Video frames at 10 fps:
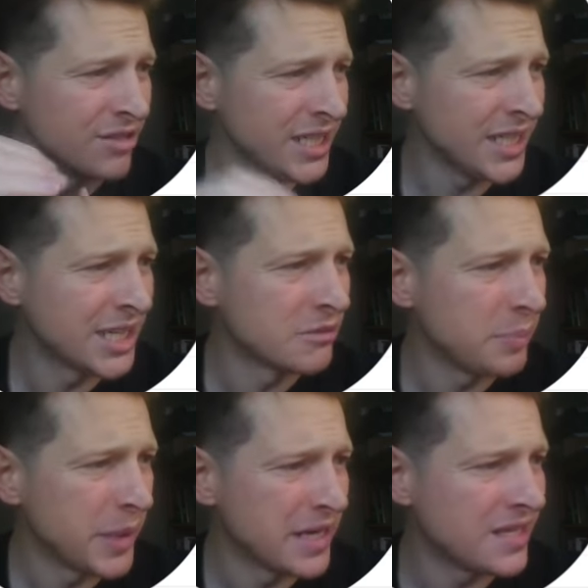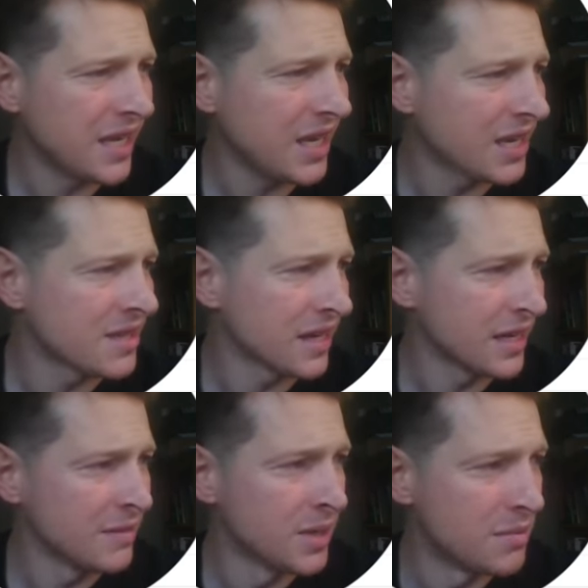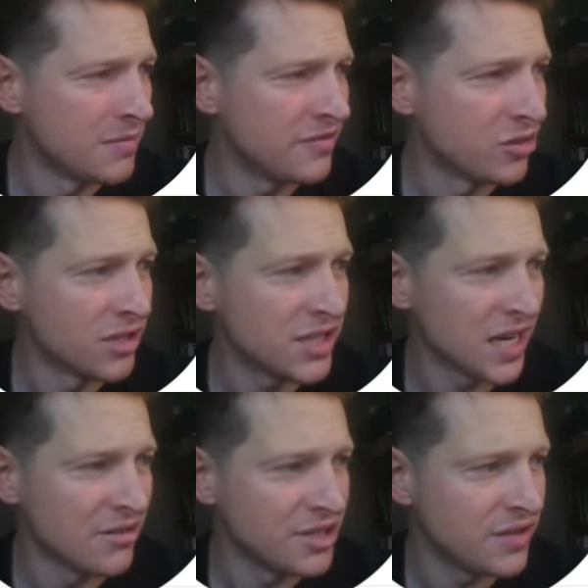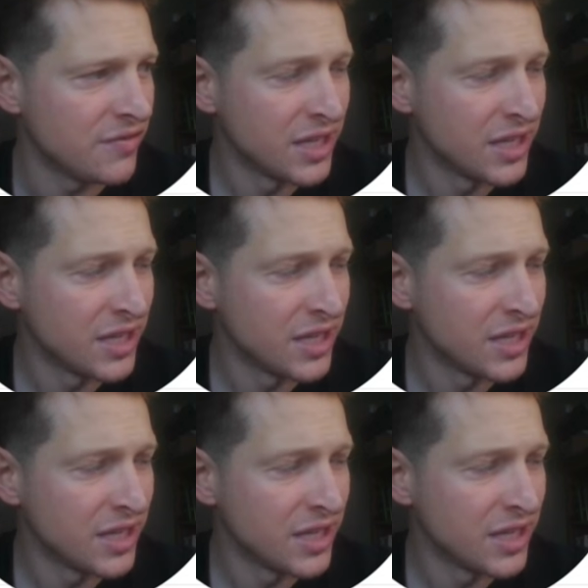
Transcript: really could be a ticking time bomb for retirees